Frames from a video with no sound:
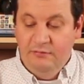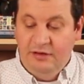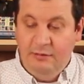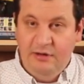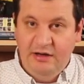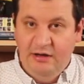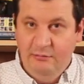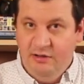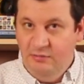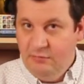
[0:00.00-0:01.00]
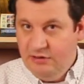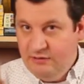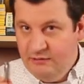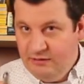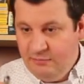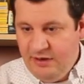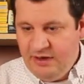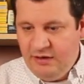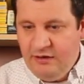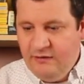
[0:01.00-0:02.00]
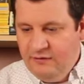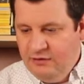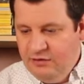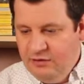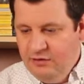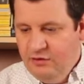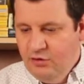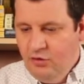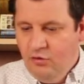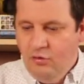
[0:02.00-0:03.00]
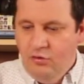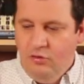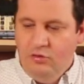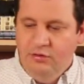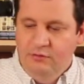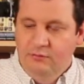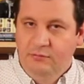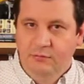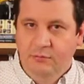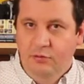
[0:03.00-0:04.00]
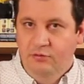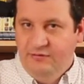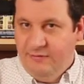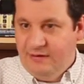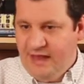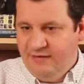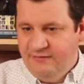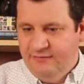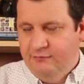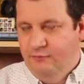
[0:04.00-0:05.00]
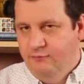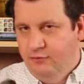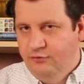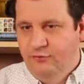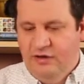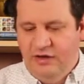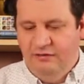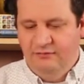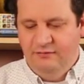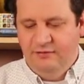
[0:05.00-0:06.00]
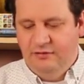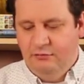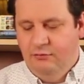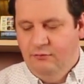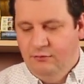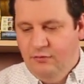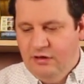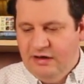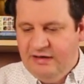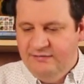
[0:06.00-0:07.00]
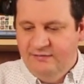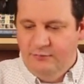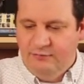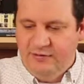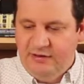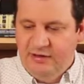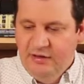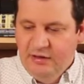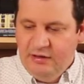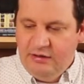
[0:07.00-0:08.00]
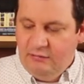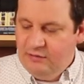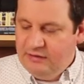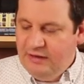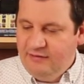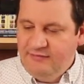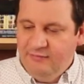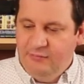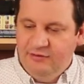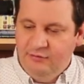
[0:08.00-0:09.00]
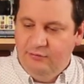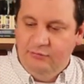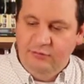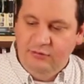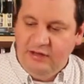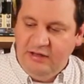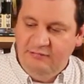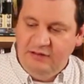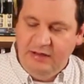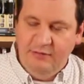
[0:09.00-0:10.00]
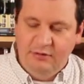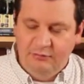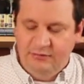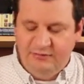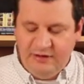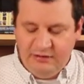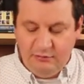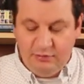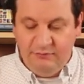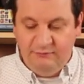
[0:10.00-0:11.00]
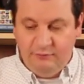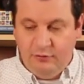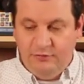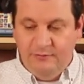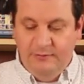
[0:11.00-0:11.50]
camera can be embedded in a pen or on some glasses. Of course, you can have even the Google glasses; those are regular glasses, but you know, you can have a camera on the side or in front.